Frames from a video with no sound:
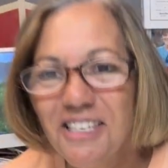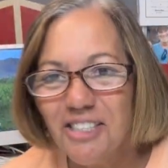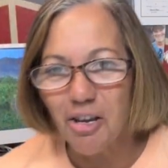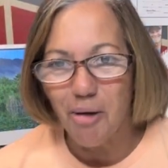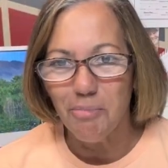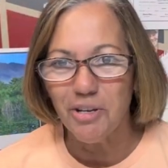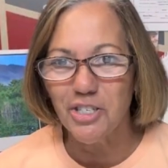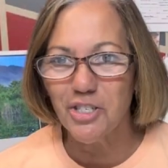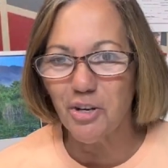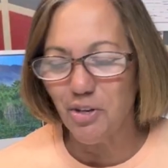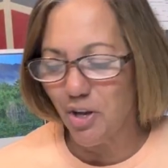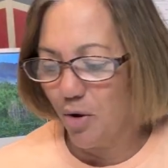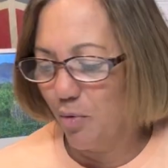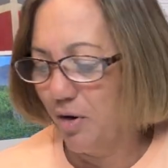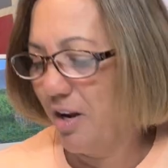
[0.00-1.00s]
so I'm going to show
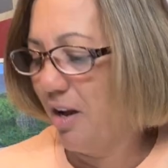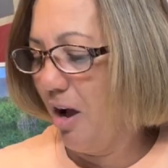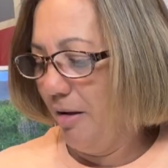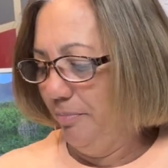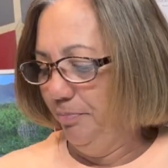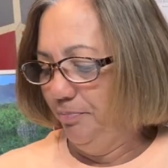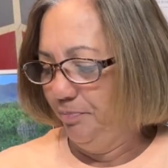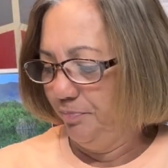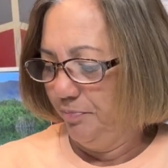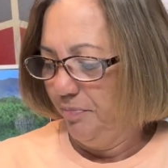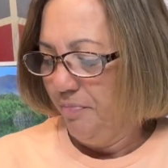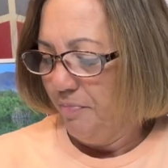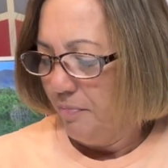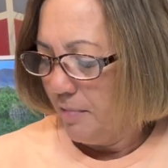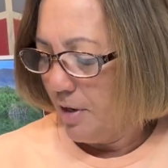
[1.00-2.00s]
y'all what I got.
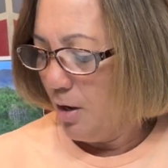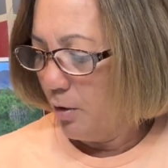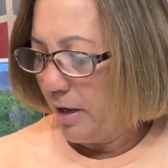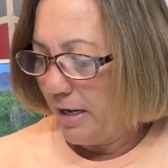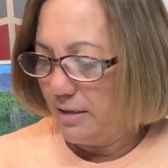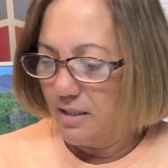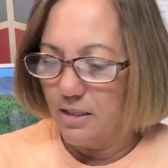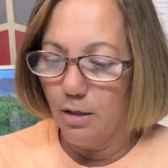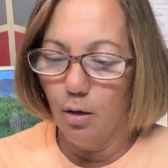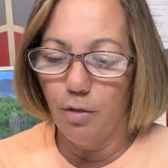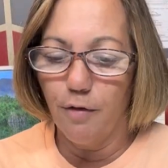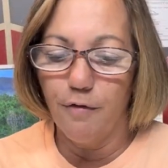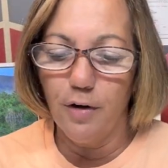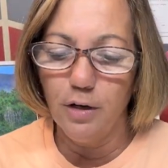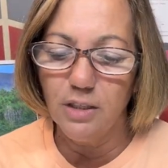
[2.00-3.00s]
Okay, so the
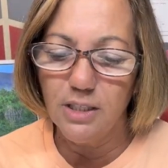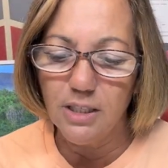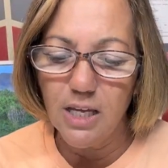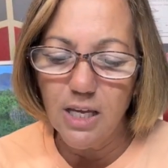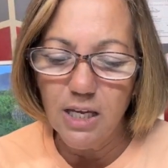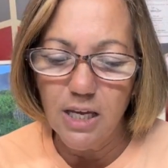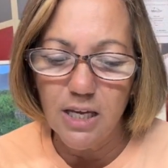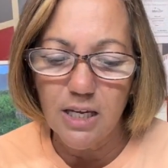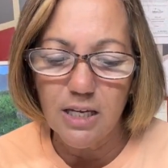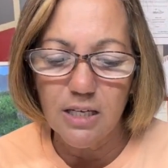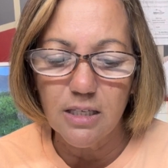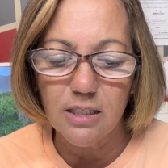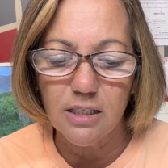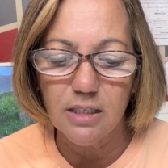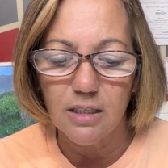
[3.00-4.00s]
first thing
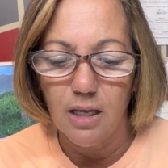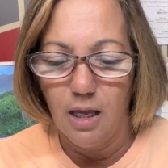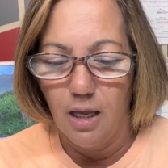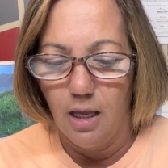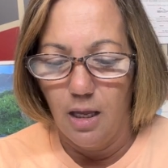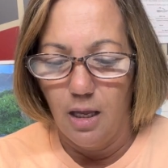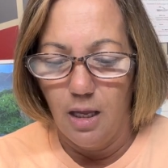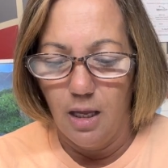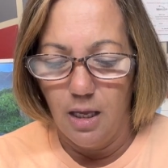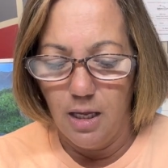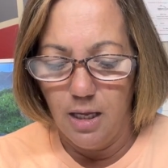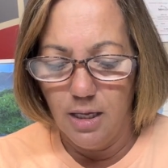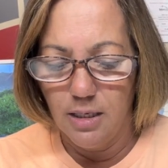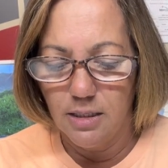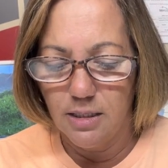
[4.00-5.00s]
is,
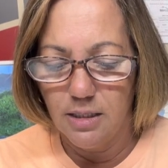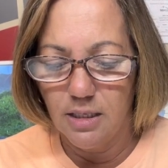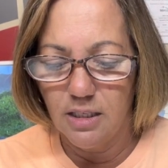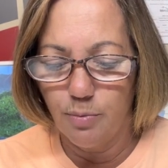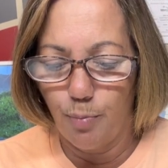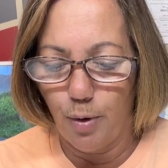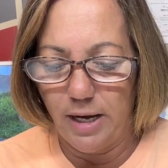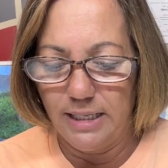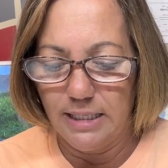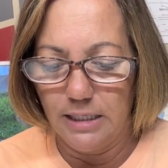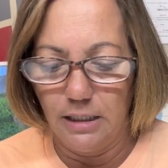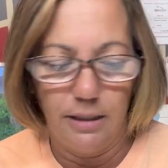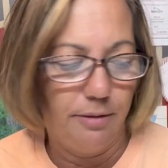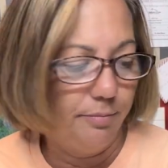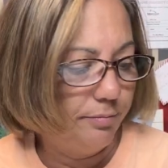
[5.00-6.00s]
is this bracelet.